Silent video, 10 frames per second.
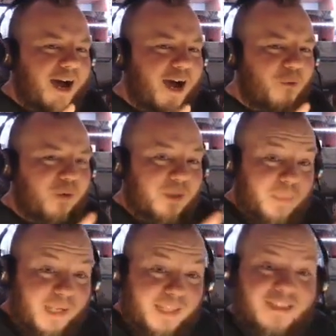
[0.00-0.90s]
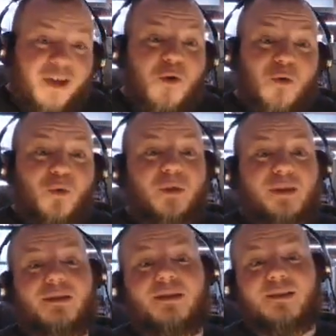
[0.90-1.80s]
I want to buy
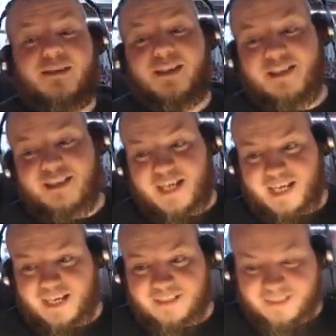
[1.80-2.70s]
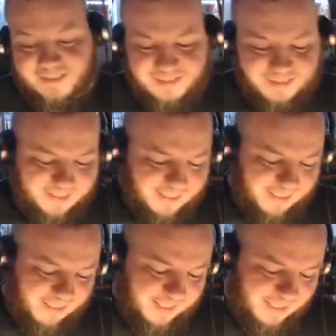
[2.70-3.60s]
those instead.
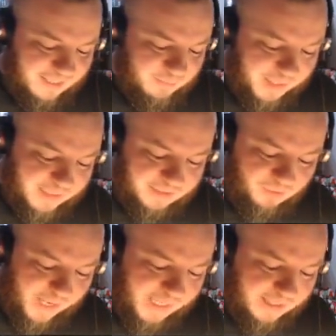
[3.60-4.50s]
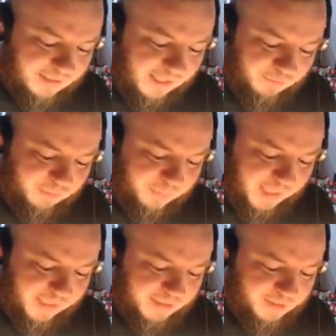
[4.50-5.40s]
Bikes are great. Love the
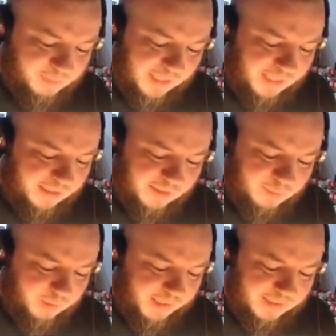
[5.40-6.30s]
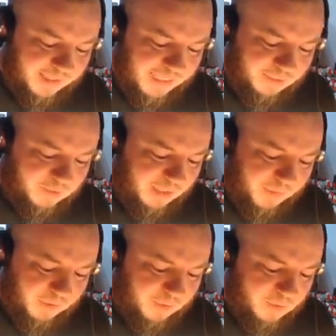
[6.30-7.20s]
bikes. Speed is brilliant. Helps get
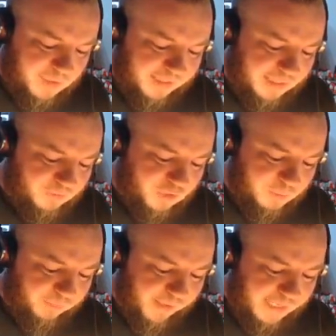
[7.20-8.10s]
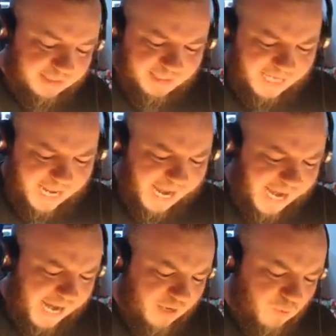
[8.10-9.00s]
me on those objectives super fast.
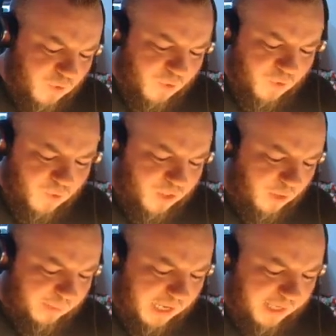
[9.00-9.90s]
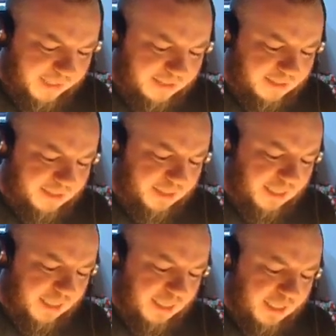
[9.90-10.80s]
Yay! Woo! Go bikes!
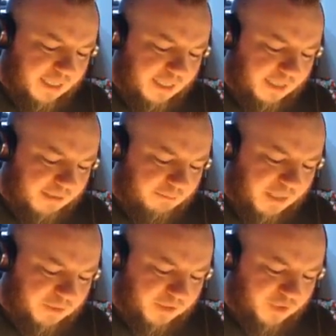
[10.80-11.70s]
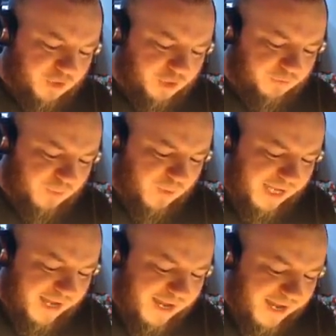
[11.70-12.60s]
Melter gun shots for the
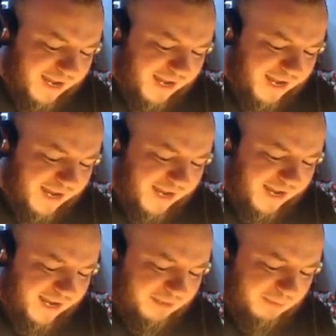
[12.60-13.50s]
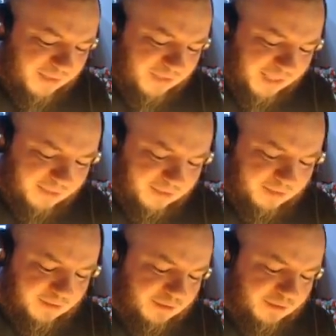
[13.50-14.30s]
win, bitches.